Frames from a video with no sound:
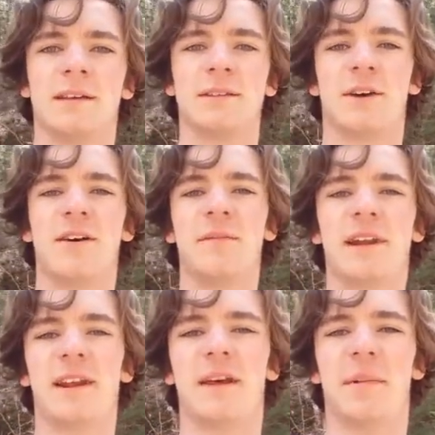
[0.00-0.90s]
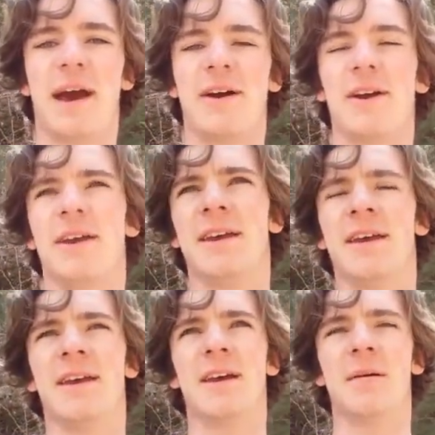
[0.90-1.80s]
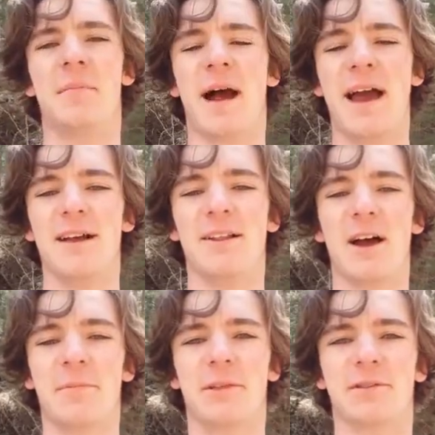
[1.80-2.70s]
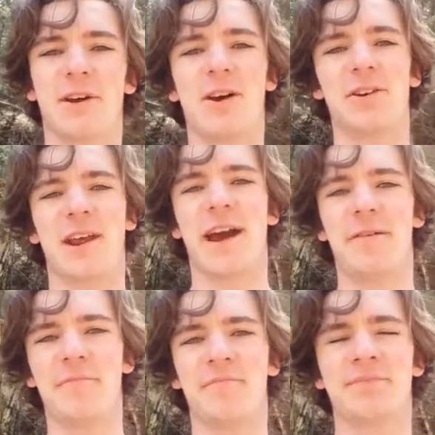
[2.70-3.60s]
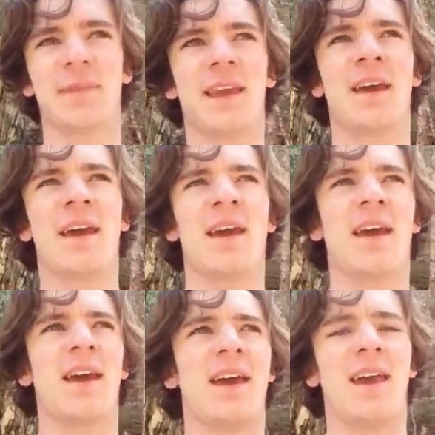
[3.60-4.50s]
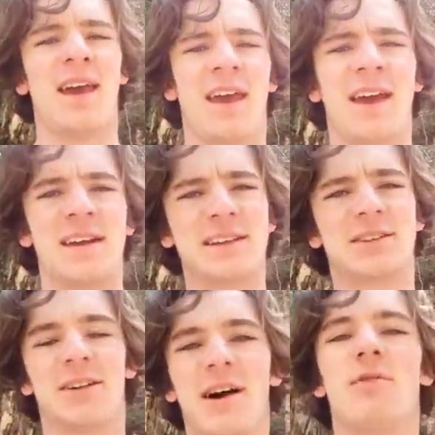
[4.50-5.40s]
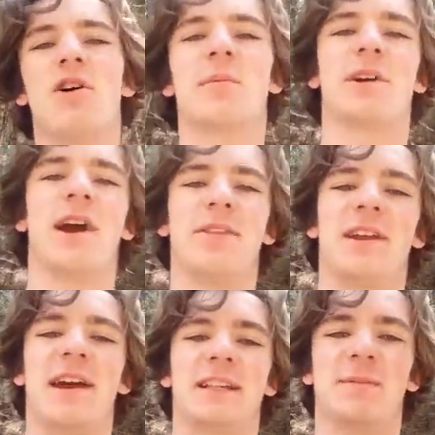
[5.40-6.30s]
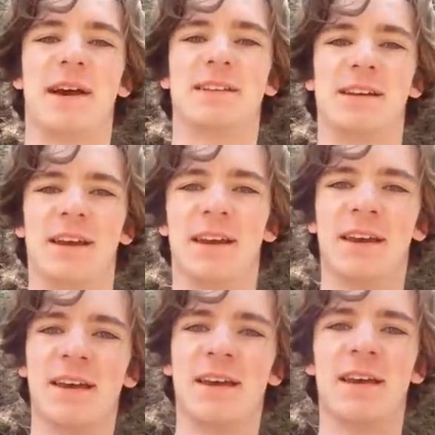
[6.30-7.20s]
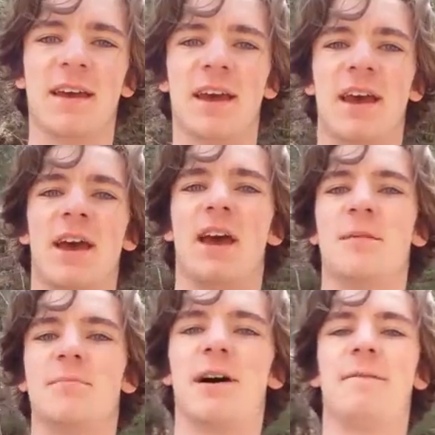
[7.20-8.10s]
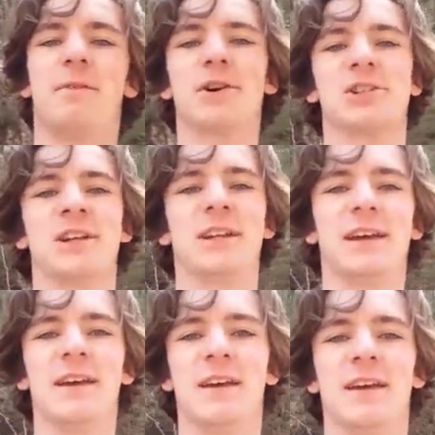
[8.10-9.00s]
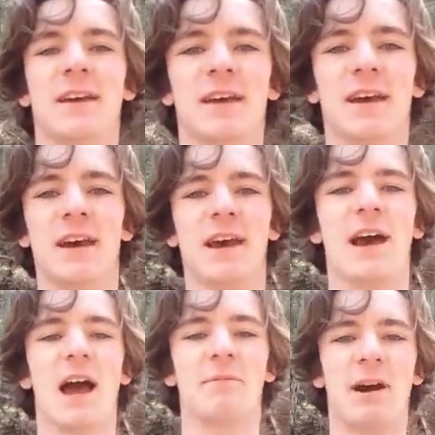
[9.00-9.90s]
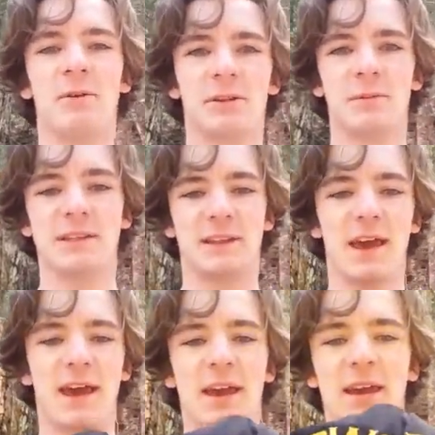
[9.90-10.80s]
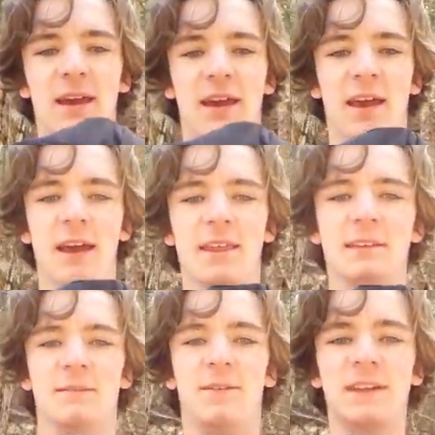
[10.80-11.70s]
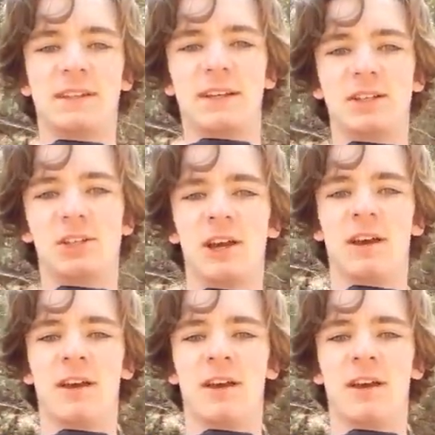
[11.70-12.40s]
So I've made it about a mile up the road now. And it's a lot warmer out than I expected. But fortunately, I brought with me today this vintage